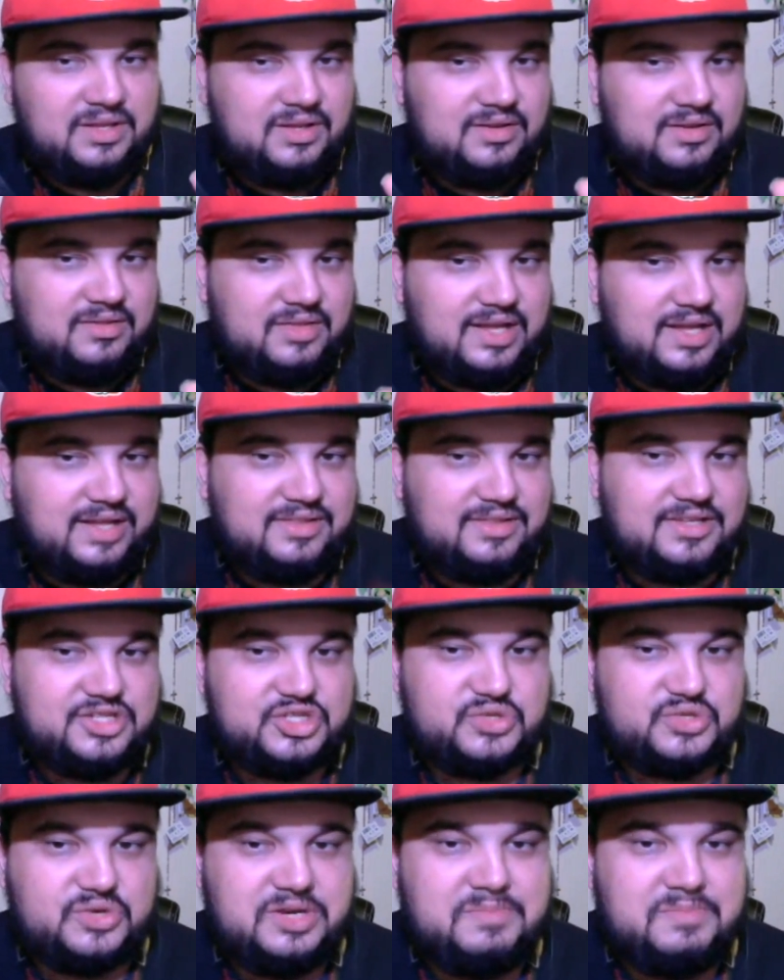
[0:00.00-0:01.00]
That the
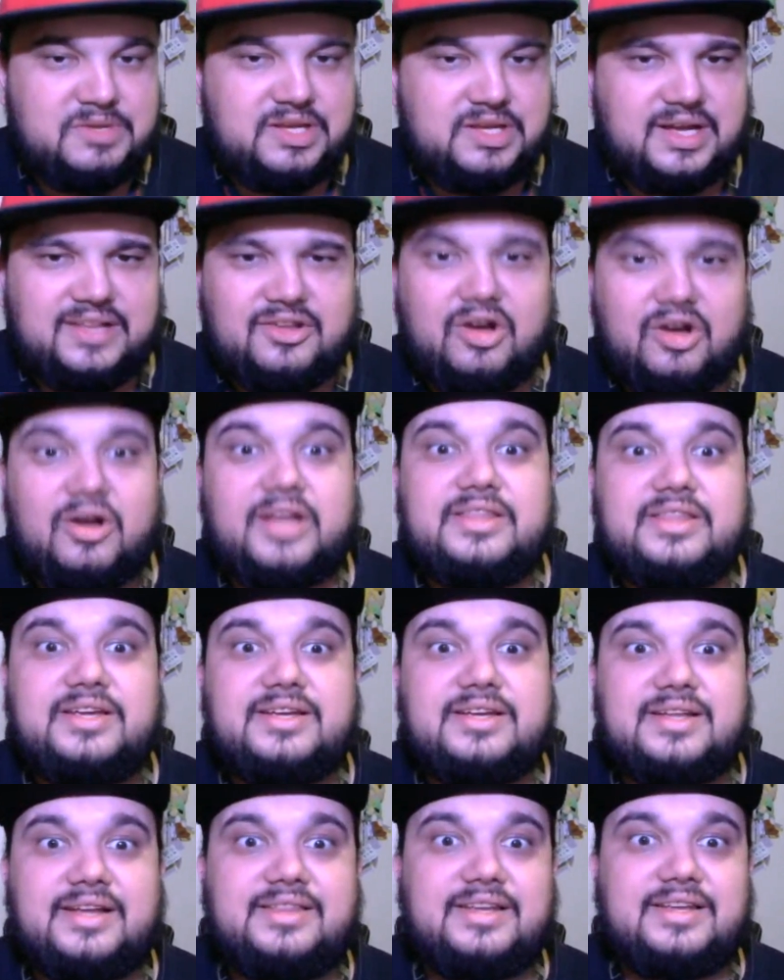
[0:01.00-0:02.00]
screaming. Oh, I think
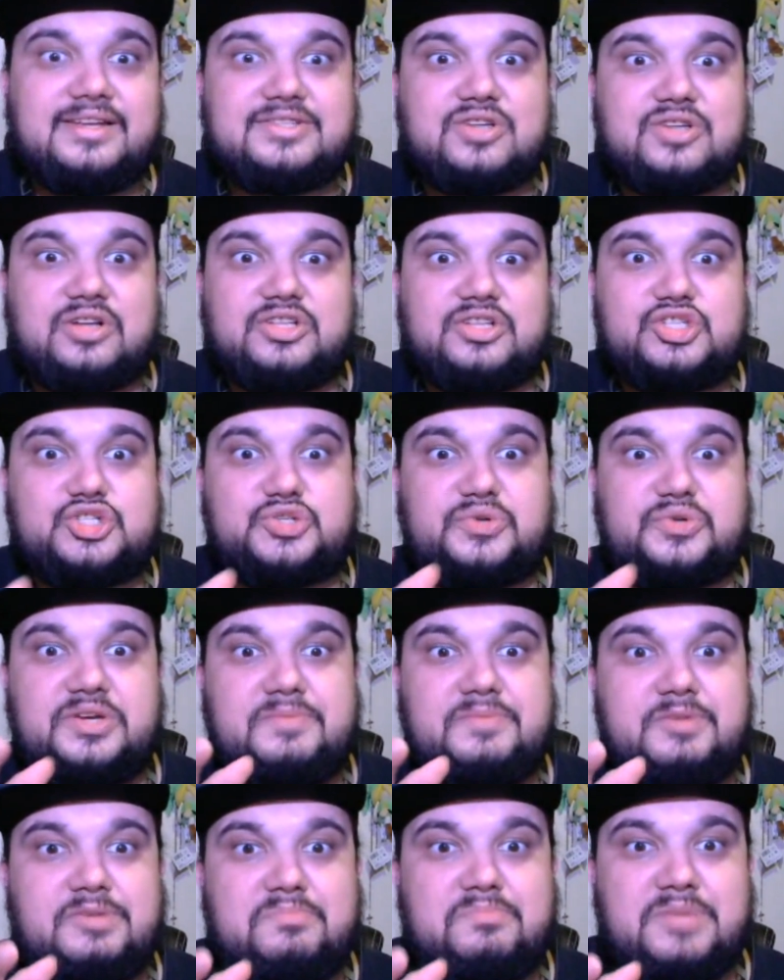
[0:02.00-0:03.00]
it, I think it's called the
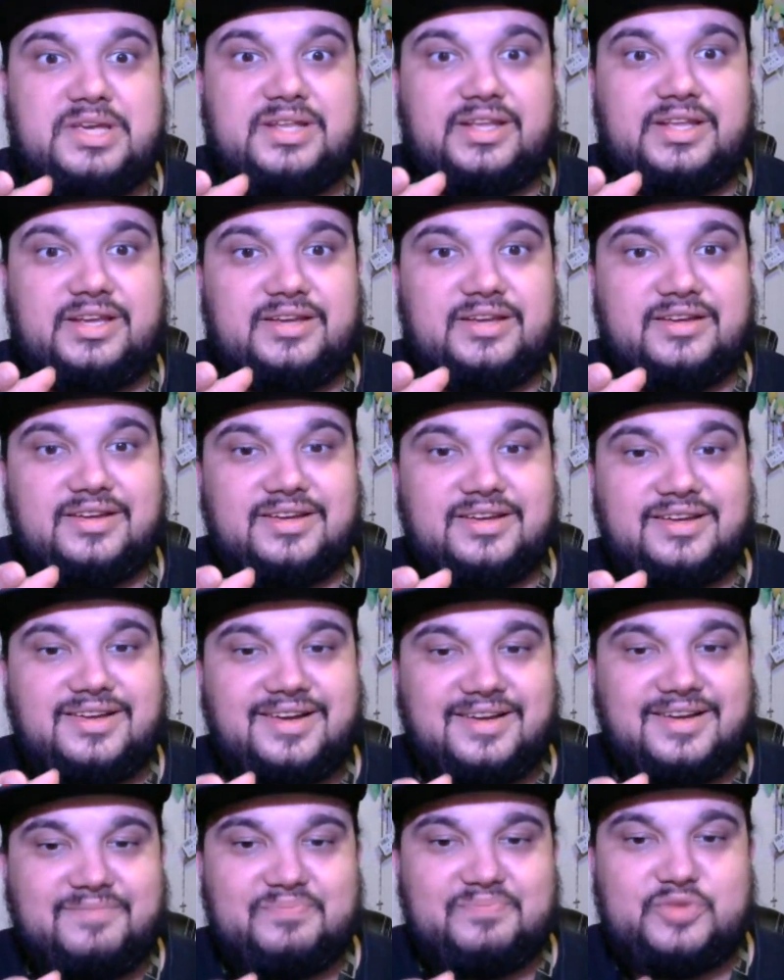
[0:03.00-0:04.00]
screaming meanie.
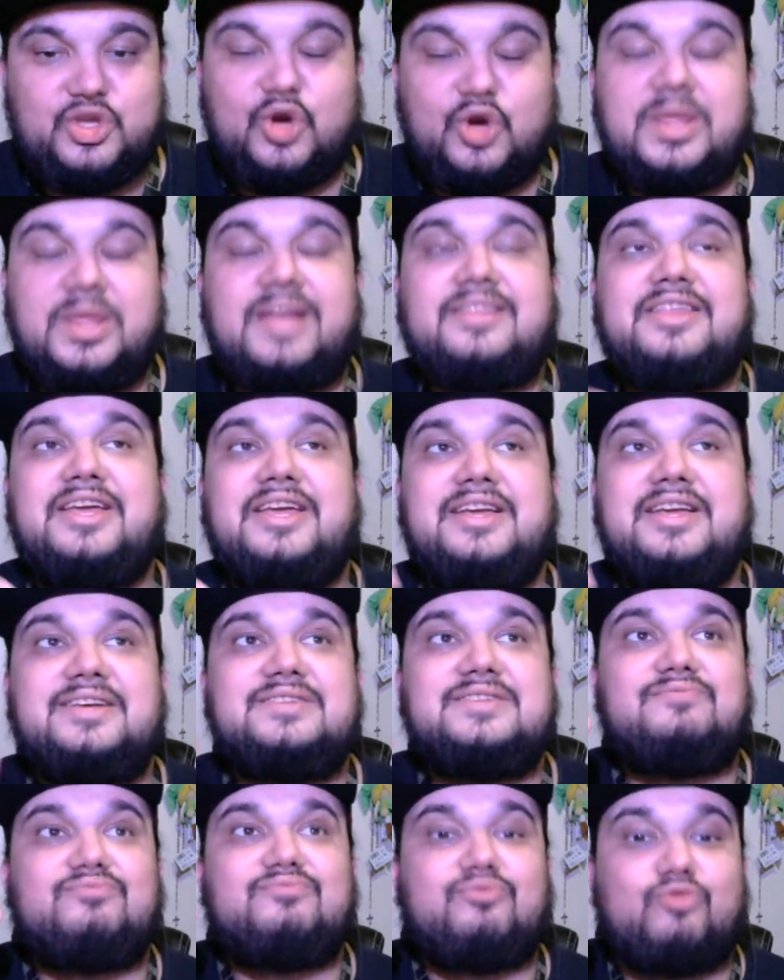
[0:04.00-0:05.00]
Yo, that thing
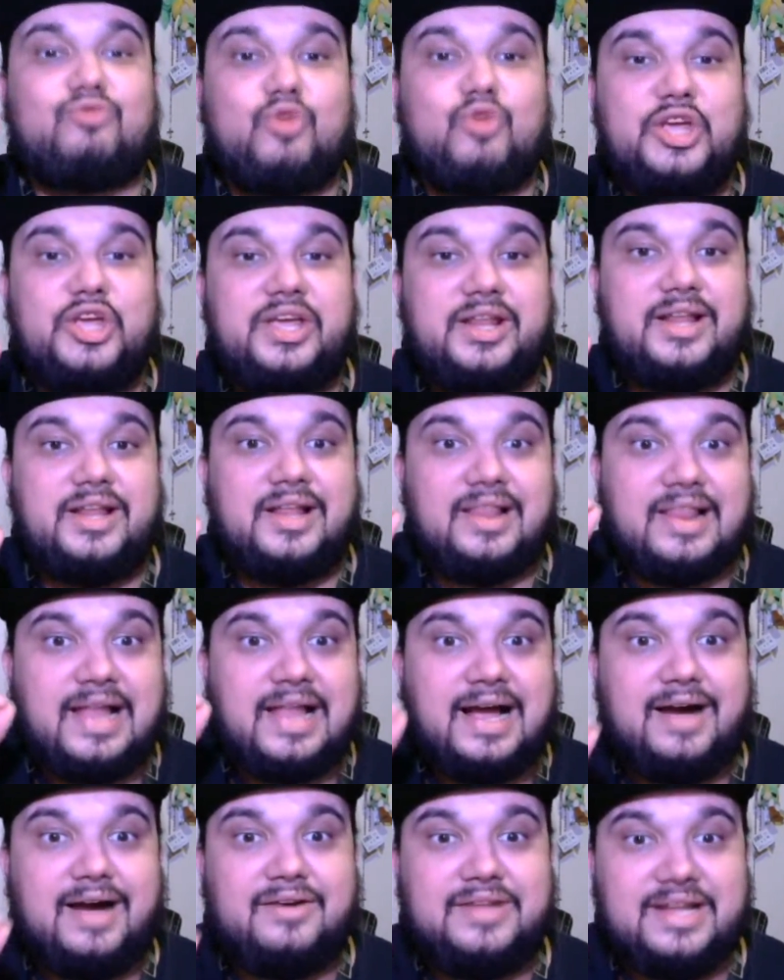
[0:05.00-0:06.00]
is freaking
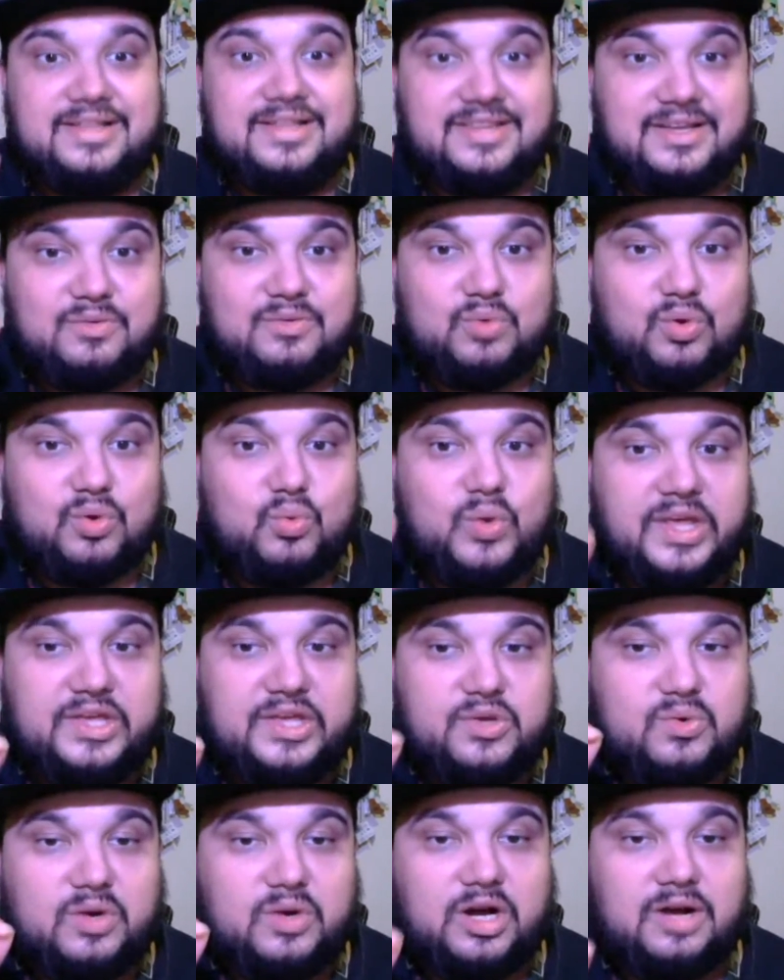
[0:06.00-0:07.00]
loud. That thing will
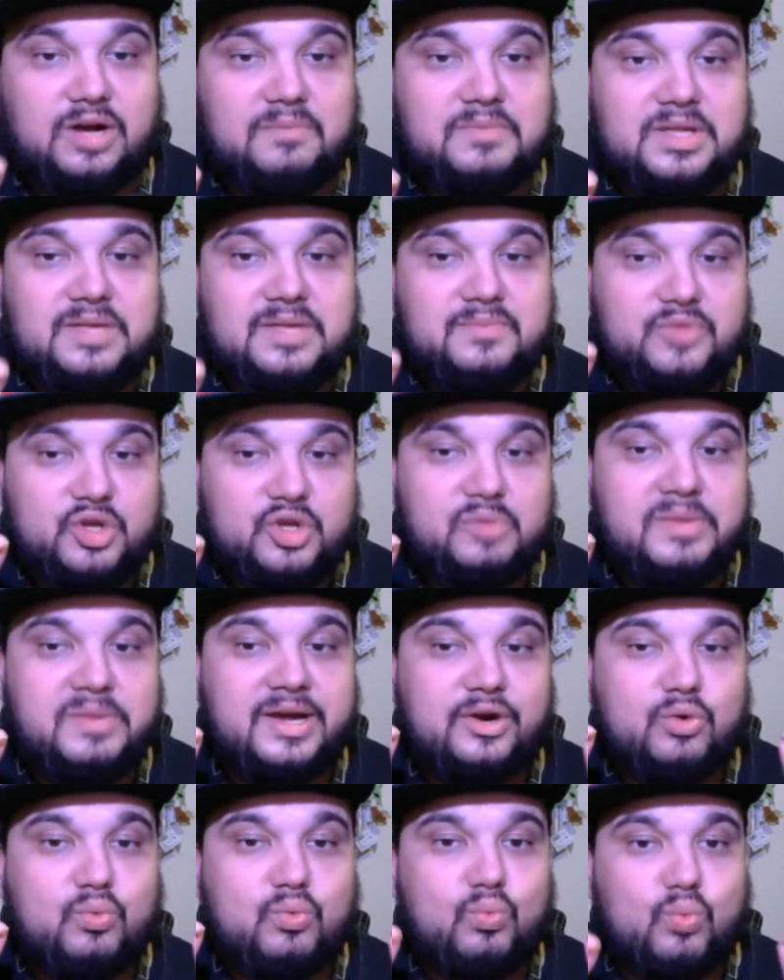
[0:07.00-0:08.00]
wake you up no
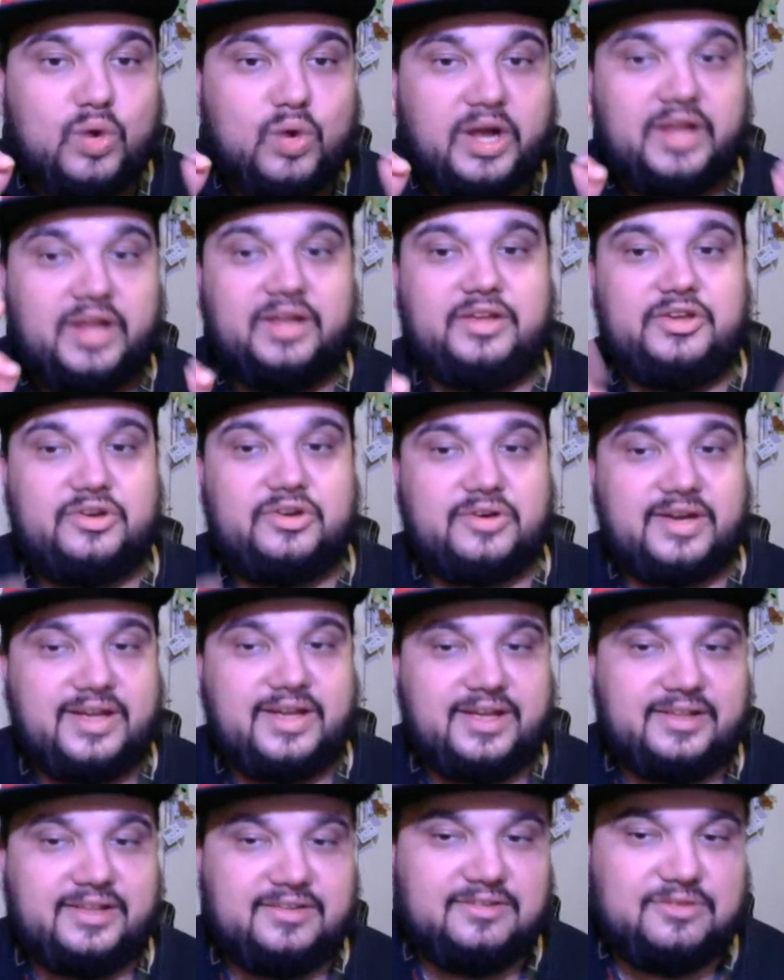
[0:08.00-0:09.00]
matter what you're
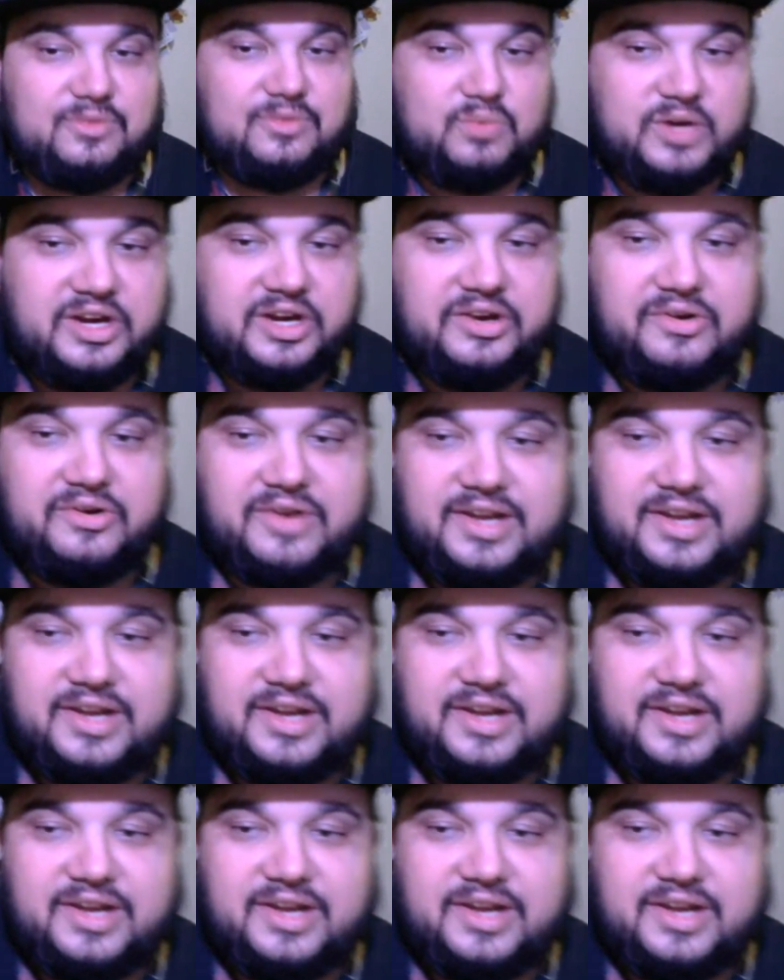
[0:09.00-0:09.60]
at, where you're at.